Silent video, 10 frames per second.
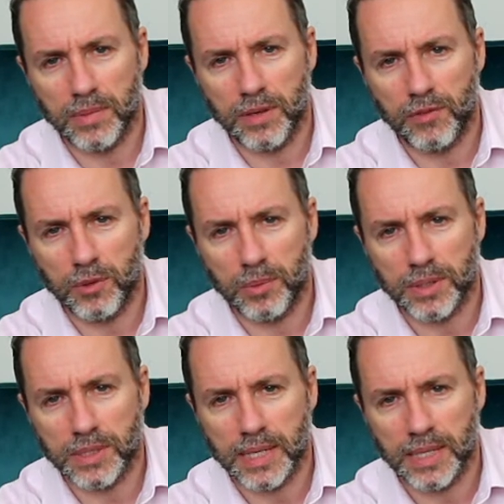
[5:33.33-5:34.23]
If you want
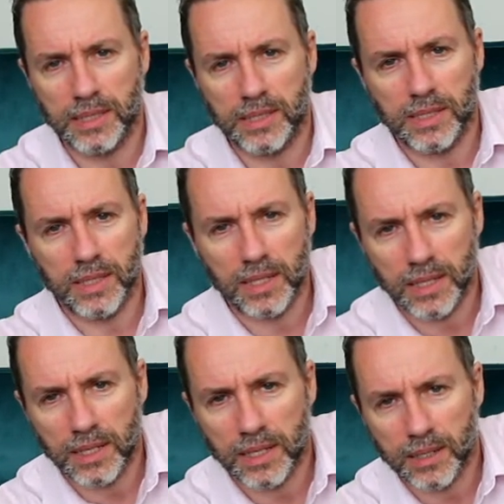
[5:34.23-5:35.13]
to send
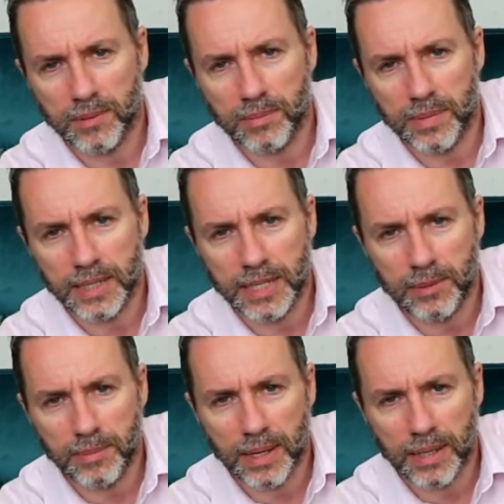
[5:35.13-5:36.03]
an
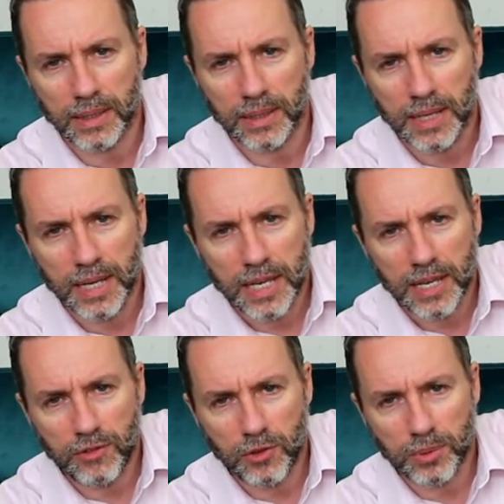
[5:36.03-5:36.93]
email,
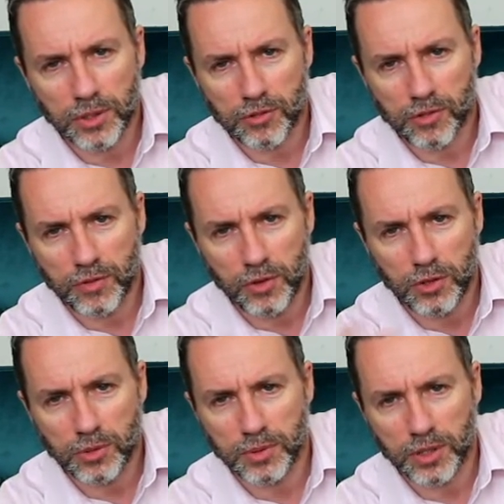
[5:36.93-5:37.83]
if you want to review
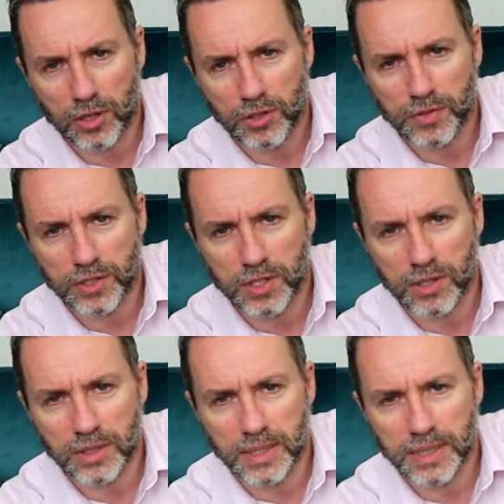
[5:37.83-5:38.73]
some shows for
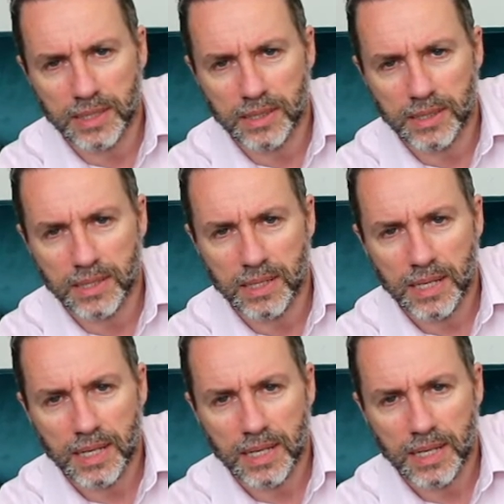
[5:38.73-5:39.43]
Sardines,